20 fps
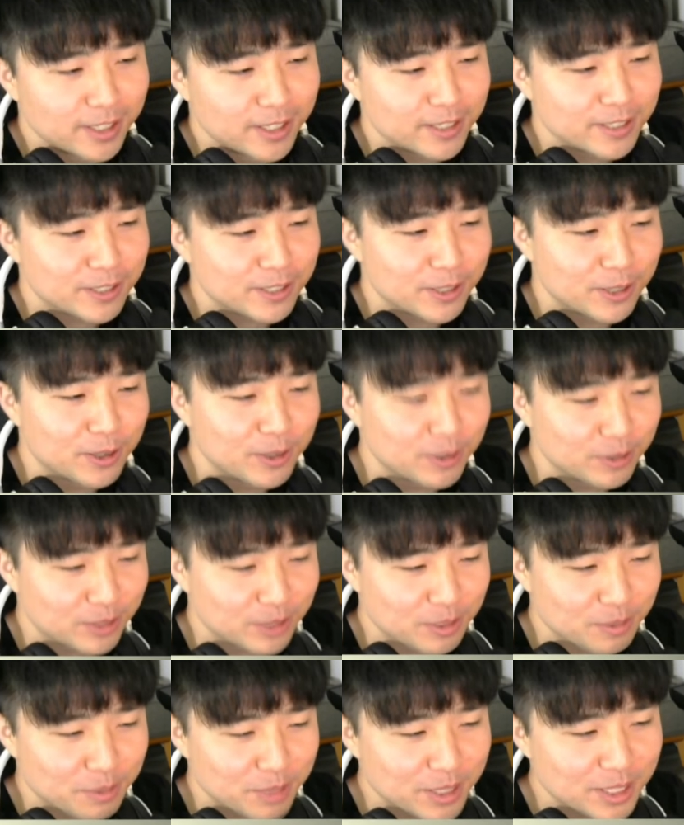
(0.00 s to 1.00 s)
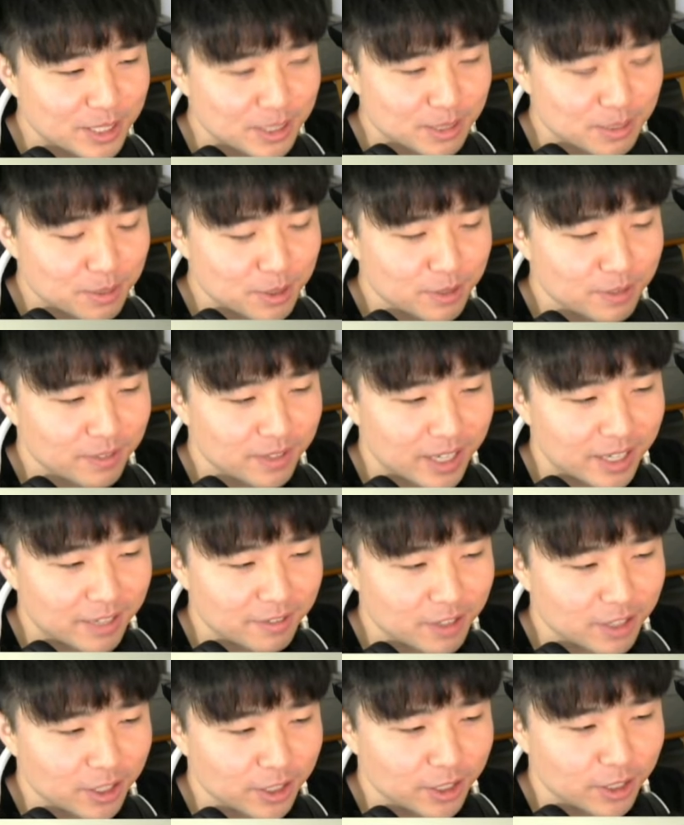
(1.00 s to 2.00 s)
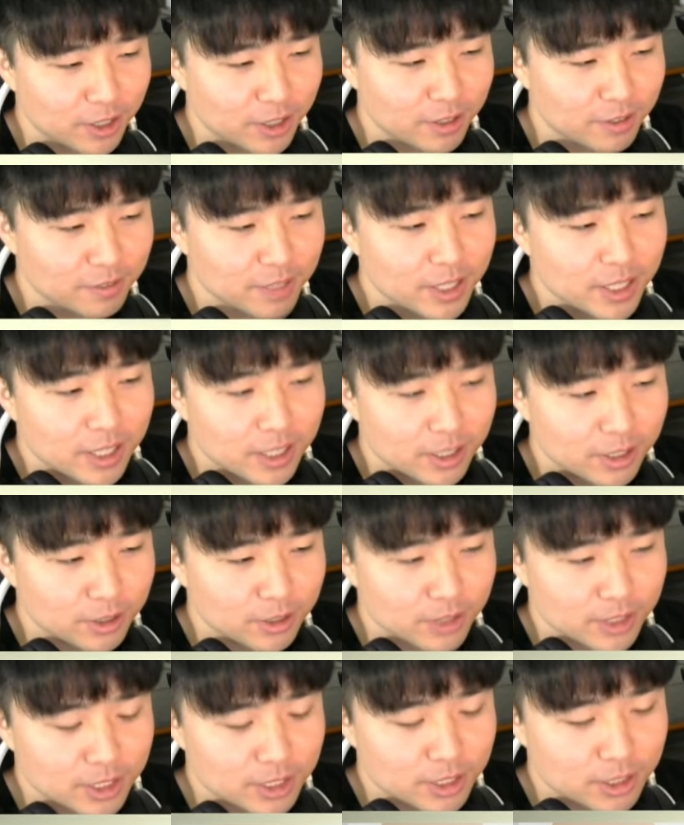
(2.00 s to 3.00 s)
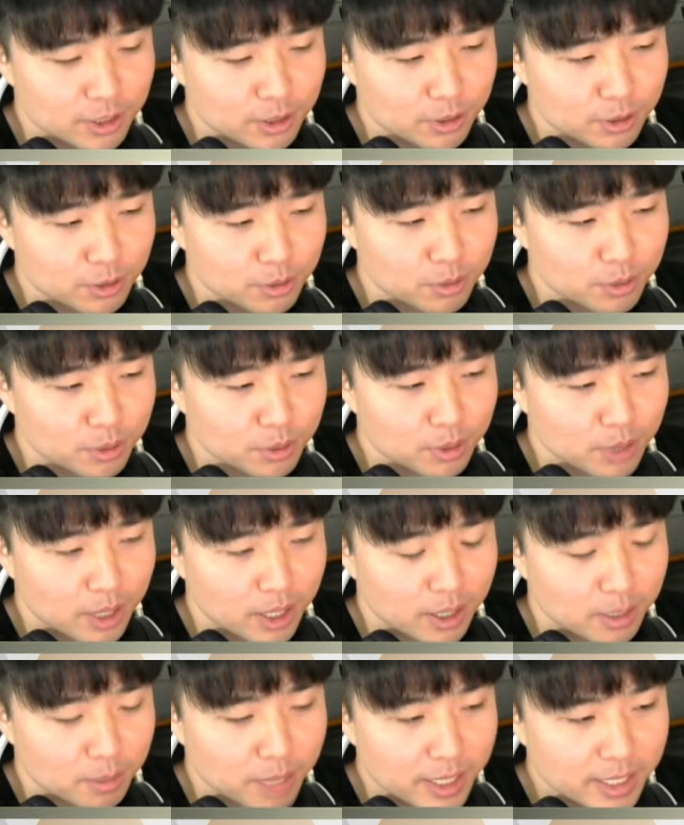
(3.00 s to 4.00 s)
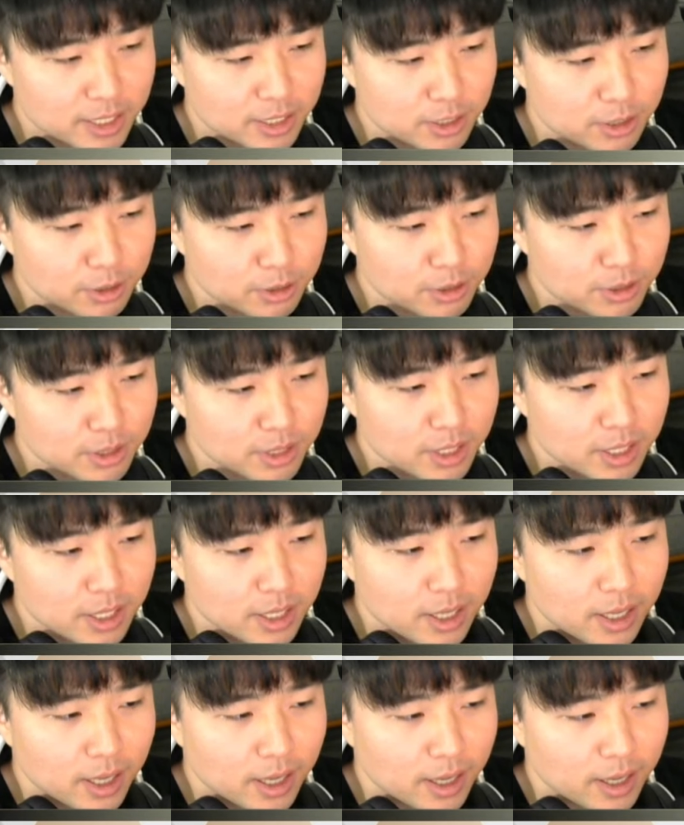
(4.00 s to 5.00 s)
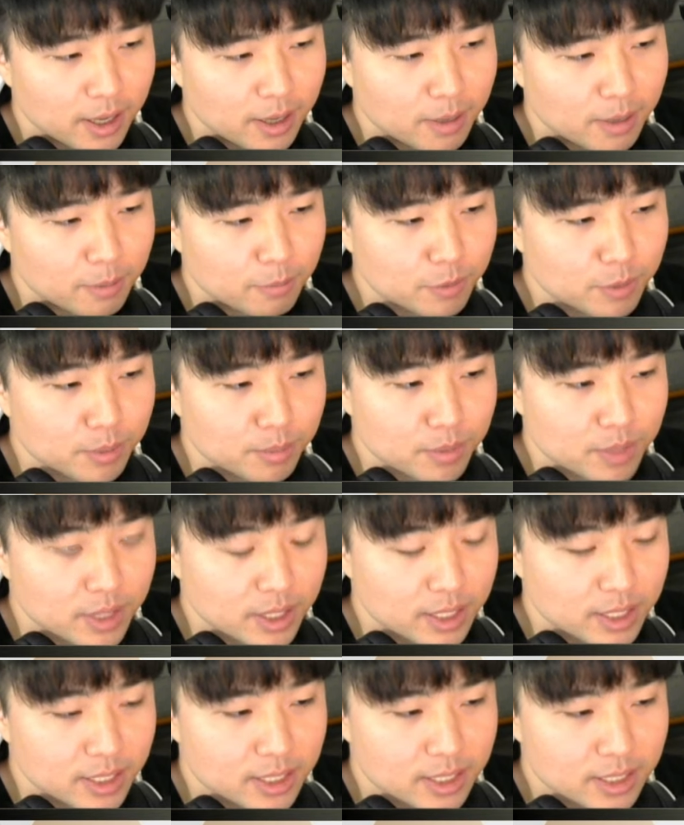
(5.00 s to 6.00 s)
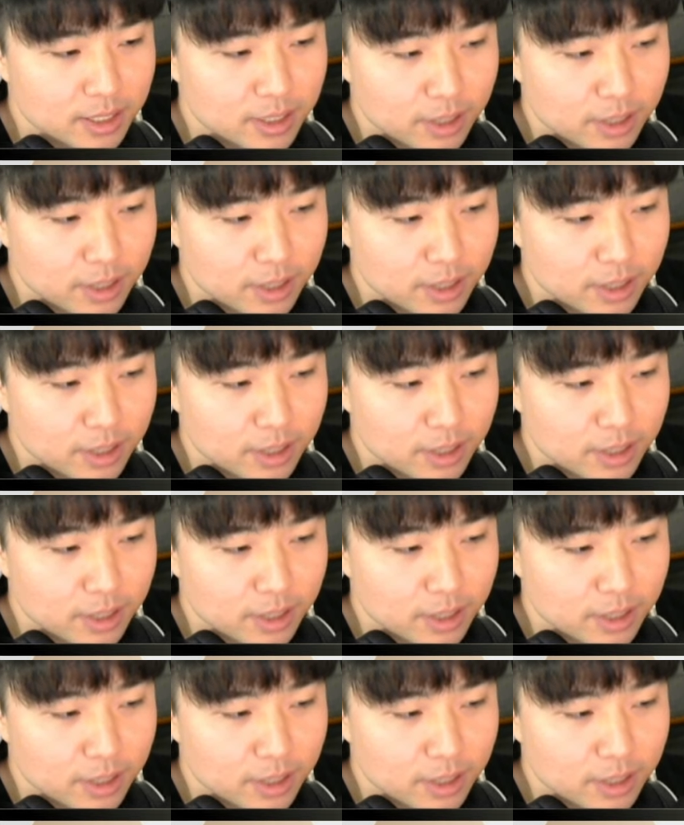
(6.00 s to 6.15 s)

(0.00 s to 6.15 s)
So they'll play this move, kind of cutting off, these two black stones from these